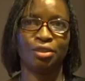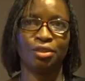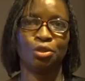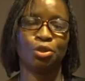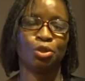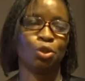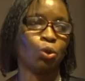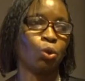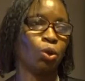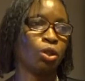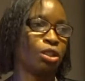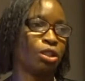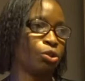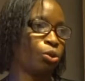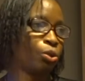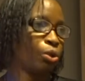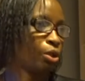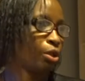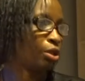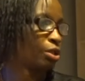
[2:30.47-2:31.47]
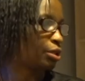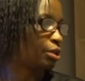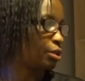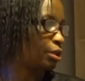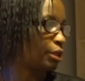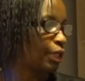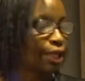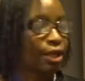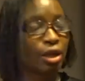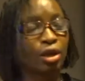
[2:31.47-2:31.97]
He told us to
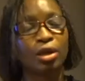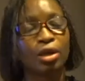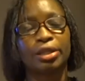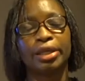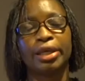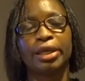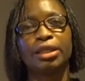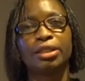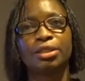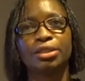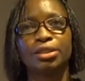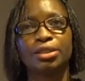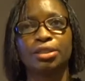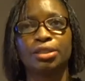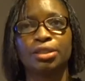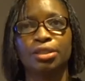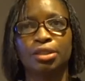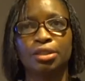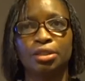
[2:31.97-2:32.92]
tell others,